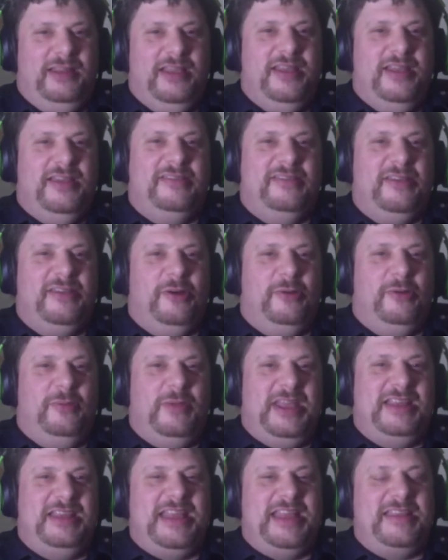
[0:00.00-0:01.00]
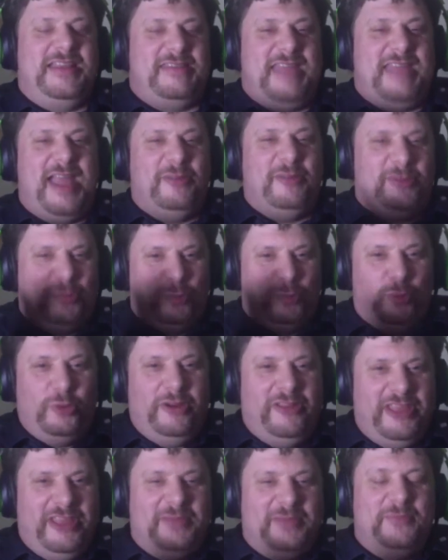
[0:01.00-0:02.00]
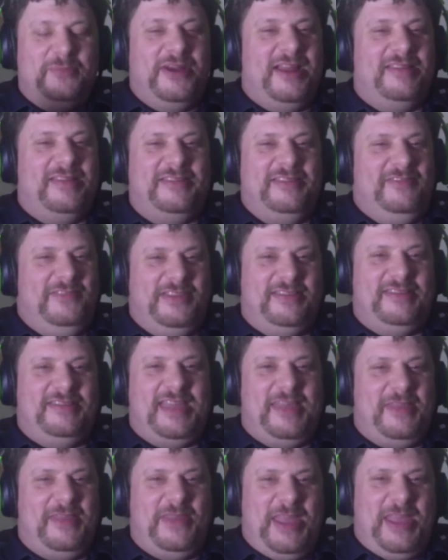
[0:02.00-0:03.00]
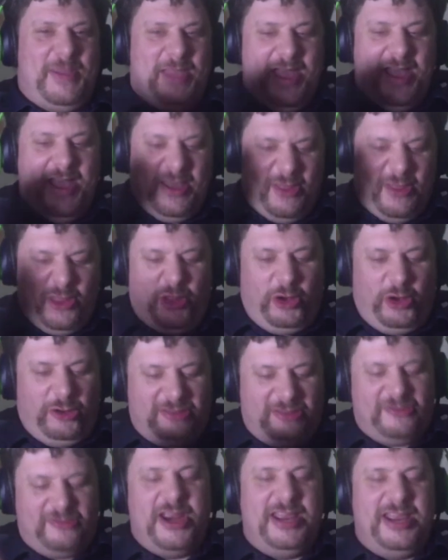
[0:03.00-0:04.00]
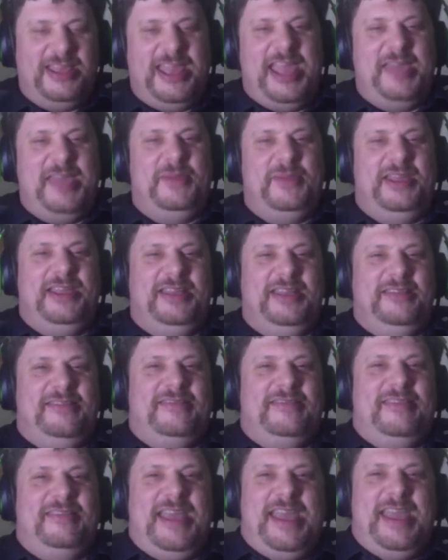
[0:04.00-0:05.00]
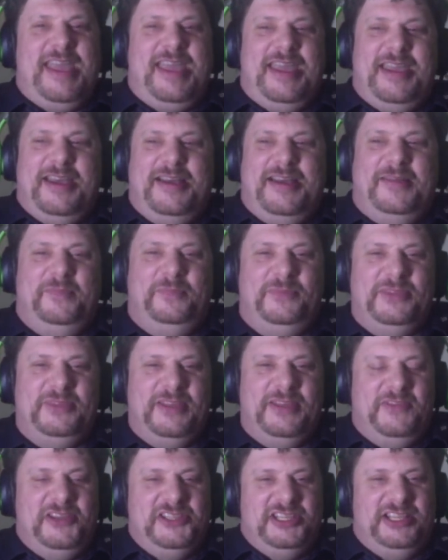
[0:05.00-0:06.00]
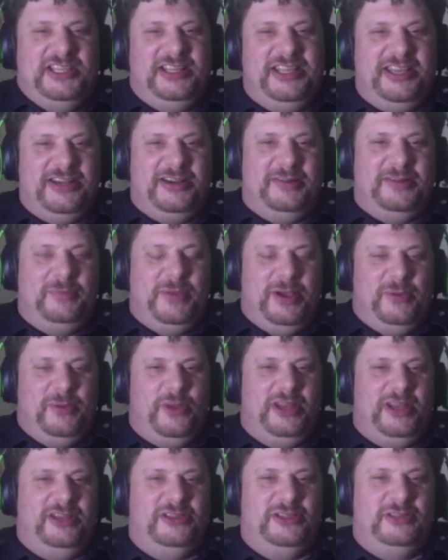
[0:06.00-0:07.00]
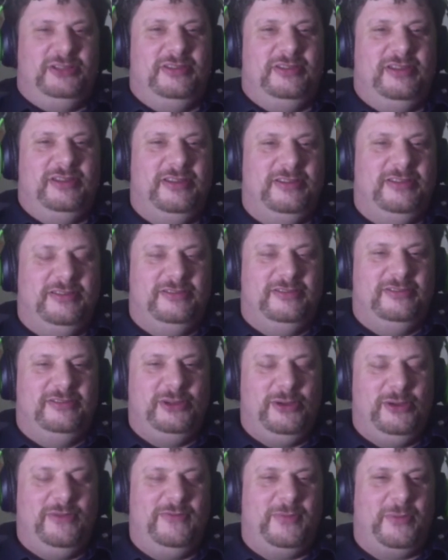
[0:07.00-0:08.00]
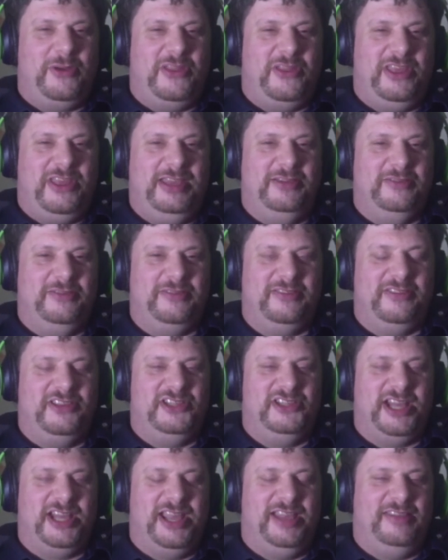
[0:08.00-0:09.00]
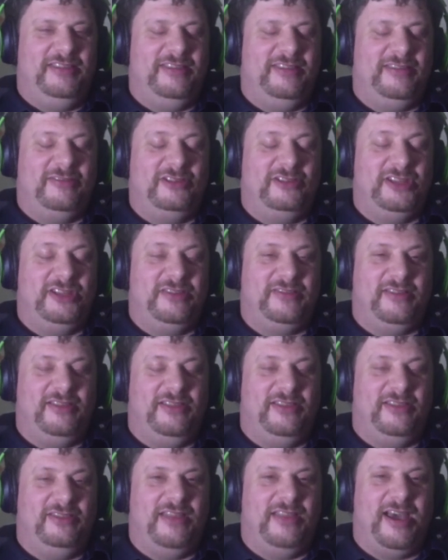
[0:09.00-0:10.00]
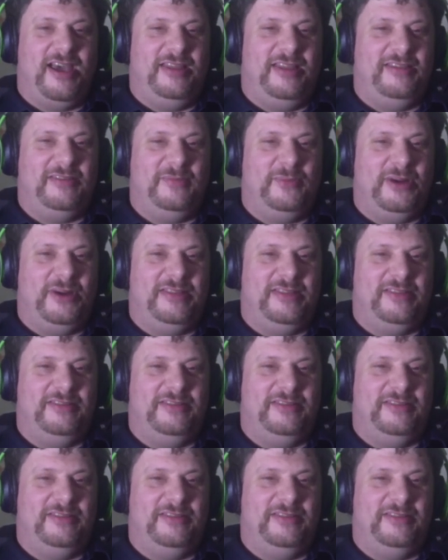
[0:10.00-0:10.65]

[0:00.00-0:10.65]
So it sounds really impressive to say that a 3rd straight game against a division leader, but when 2 of them are the Eagles and the Giants, it's just not as impressive.